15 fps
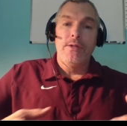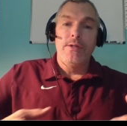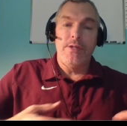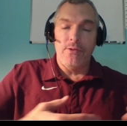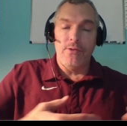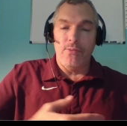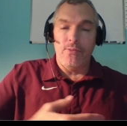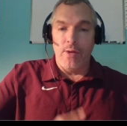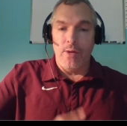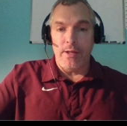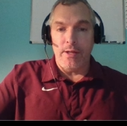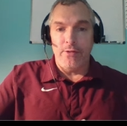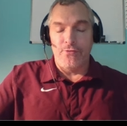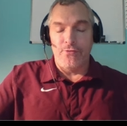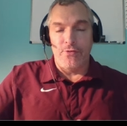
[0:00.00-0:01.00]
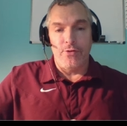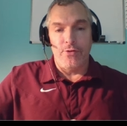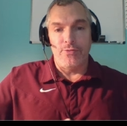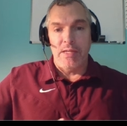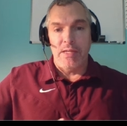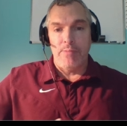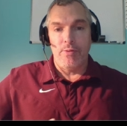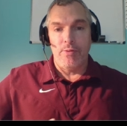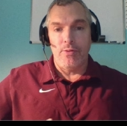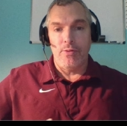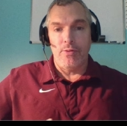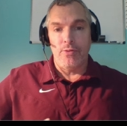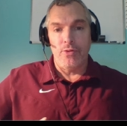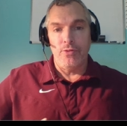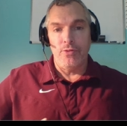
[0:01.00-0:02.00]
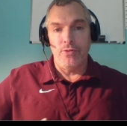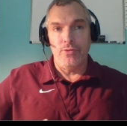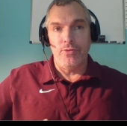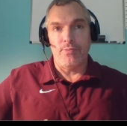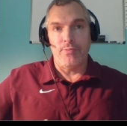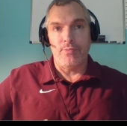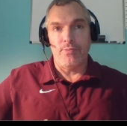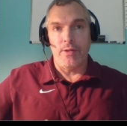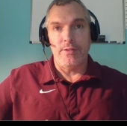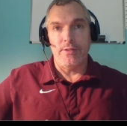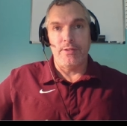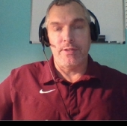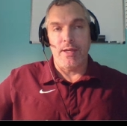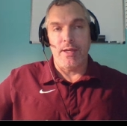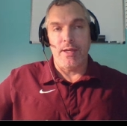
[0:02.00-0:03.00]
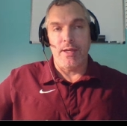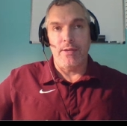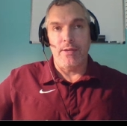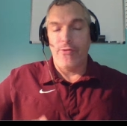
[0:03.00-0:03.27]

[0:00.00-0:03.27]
Tier one is for those people who just want to say